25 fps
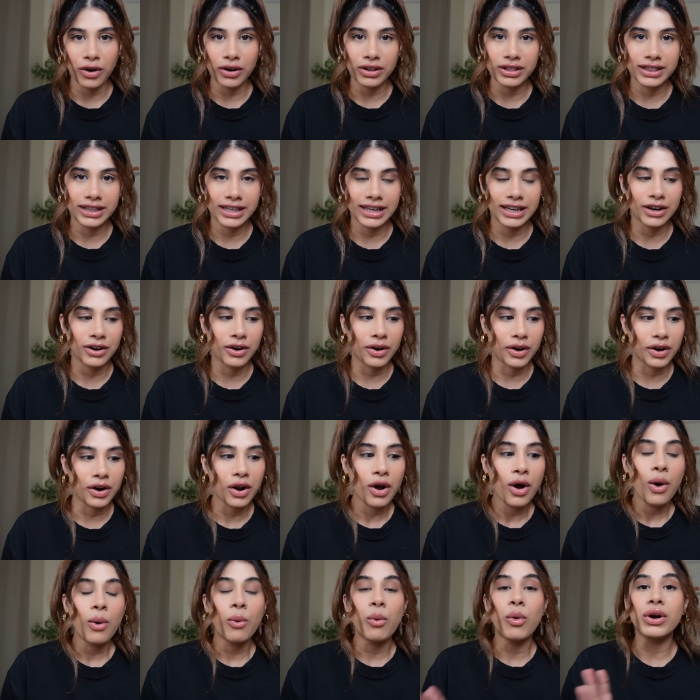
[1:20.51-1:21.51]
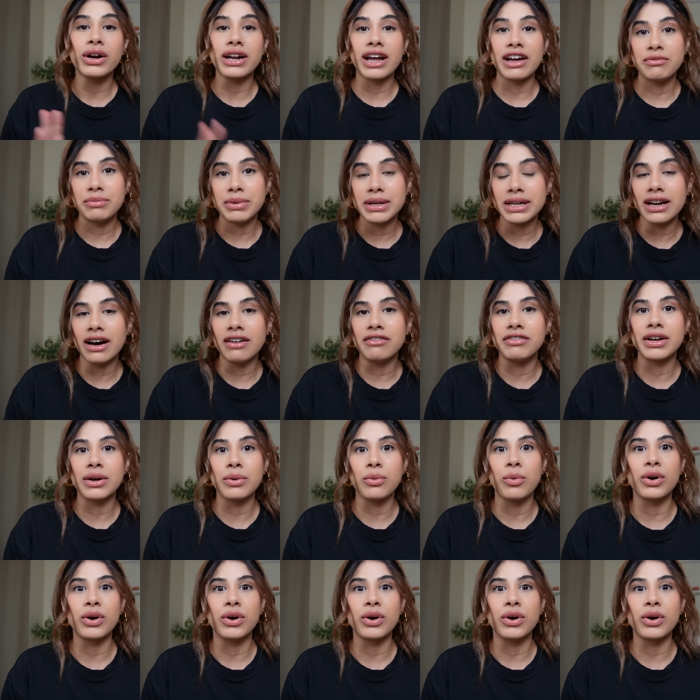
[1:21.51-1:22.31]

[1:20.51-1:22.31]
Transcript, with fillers: one thing on what I've been loving,